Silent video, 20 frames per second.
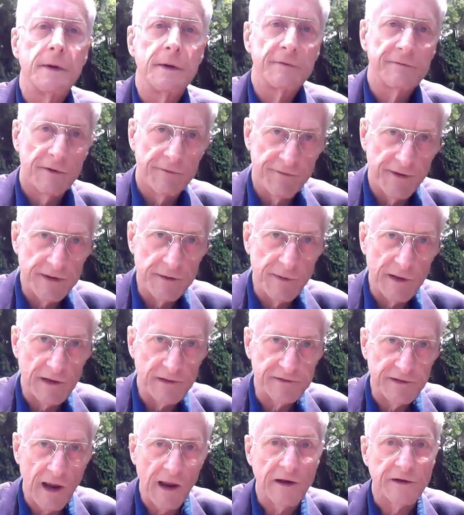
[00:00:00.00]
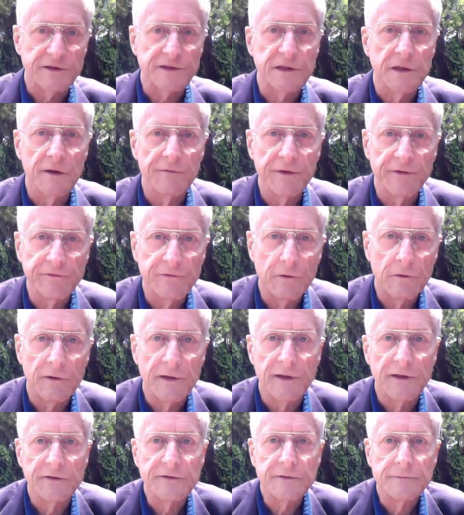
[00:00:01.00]
a fundamental task of
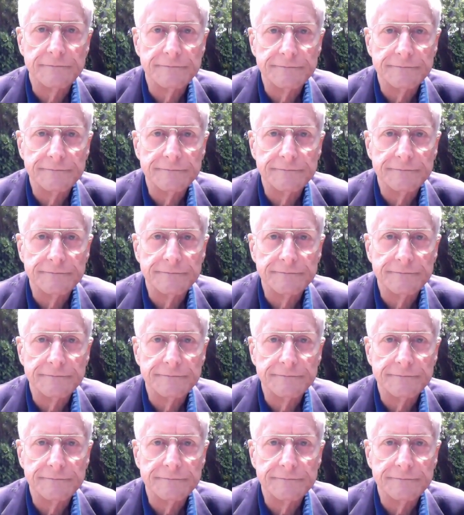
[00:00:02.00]
historians.